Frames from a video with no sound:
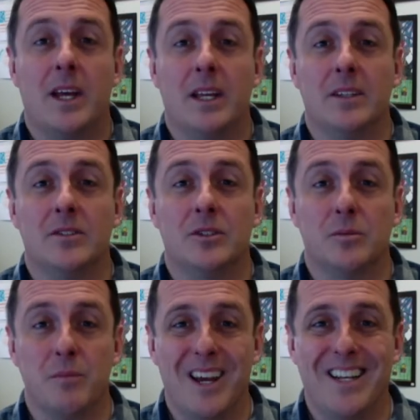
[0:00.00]
is to
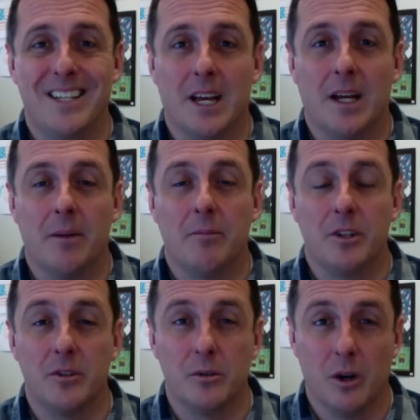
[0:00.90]
make time to
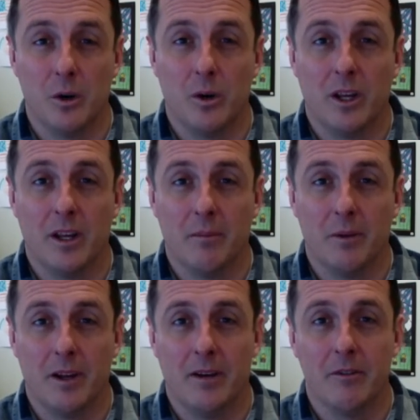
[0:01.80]
do OChem
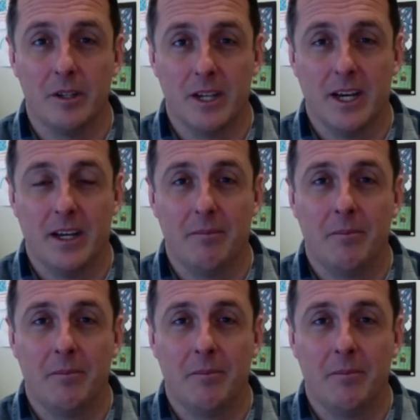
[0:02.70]
every day.